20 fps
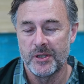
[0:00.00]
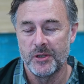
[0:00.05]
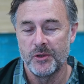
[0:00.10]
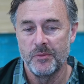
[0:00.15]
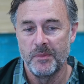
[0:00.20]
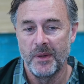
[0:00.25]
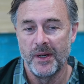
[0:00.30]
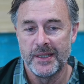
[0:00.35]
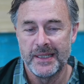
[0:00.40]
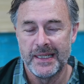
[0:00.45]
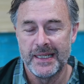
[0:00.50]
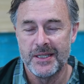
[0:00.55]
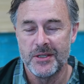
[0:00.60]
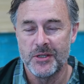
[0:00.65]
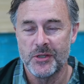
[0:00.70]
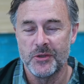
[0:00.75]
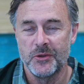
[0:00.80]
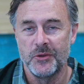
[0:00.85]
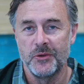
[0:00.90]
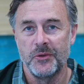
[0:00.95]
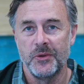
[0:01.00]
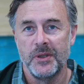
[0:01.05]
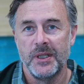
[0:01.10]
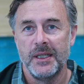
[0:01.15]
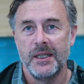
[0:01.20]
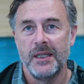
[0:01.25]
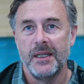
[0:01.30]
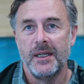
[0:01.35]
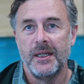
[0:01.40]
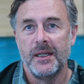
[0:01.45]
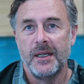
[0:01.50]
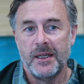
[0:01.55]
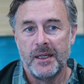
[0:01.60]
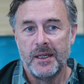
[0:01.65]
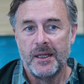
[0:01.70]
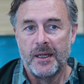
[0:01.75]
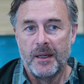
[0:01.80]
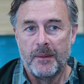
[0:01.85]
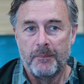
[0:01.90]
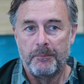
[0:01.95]
might need to
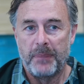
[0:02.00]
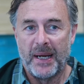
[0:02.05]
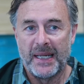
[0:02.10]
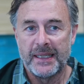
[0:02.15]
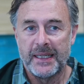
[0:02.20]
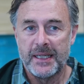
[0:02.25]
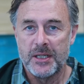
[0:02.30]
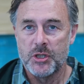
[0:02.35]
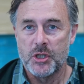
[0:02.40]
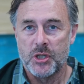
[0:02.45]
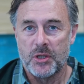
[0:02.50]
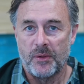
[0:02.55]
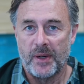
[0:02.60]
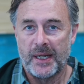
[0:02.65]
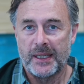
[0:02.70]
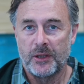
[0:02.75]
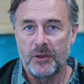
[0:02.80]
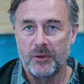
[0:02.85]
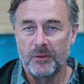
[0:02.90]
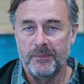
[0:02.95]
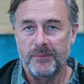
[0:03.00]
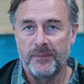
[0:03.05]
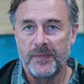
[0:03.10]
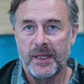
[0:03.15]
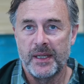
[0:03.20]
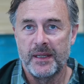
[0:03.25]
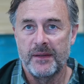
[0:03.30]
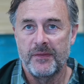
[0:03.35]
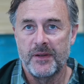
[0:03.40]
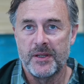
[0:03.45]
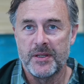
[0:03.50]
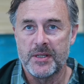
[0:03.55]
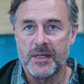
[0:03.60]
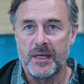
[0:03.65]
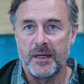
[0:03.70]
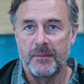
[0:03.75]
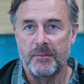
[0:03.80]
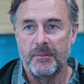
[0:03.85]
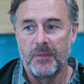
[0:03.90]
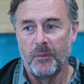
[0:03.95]
bandage their ankle. If it's
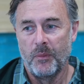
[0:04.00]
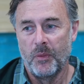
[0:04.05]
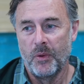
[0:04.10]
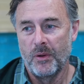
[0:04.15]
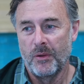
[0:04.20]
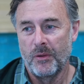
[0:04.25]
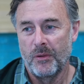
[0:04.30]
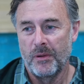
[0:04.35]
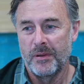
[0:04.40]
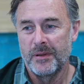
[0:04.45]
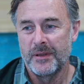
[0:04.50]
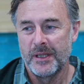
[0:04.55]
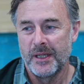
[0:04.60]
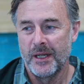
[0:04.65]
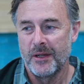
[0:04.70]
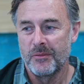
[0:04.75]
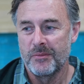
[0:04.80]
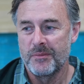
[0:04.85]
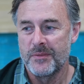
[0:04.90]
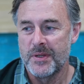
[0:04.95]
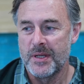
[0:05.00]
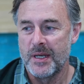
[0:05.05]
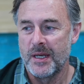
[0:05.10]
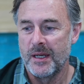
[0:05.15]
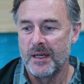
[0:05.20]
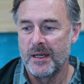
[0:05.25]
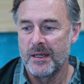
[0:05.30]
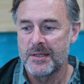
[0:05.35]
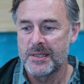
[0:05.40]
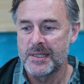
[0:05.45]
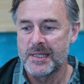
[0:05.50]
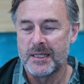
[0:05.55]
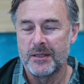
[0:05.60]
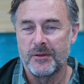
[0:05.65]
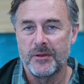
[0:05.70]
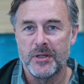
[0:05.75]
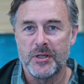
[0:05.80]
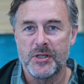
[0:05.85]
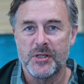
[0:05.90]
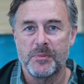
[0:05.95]
a more,
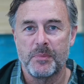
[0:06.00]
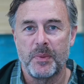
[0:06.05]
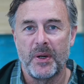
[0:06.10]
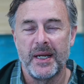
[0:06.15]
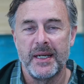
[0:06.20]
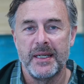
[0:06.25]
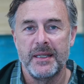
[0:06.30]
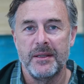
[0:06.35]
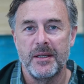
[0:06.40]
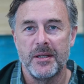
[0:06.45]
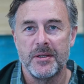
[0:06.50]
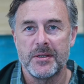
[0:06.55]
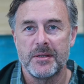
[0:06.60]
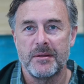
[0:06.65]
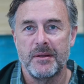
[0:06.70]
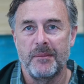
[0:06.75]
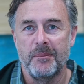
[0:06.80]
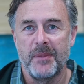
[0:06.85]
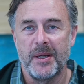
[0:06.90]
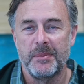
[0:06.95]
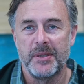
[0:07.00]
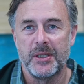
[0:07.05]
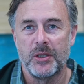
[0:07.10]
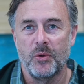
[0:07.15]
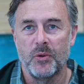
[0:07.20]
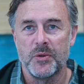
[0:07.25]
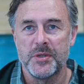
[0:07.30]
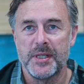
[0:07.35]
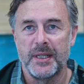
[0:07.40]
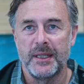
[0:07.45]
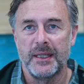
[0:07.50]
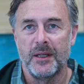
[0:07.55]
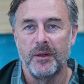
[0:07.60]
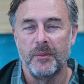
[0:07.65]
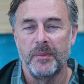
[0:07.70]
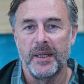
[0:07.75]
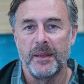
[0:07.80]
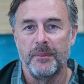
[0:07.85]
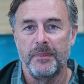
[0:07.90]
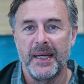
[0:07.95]
serious sprain that's maybe causing a little
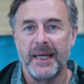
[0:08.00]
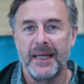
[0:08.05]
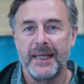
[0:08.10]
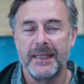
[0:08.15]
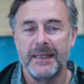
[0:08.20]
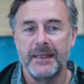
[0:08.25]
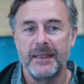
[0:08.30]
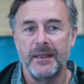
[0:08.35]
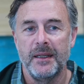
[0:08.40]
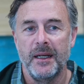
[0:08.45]
bit of pain,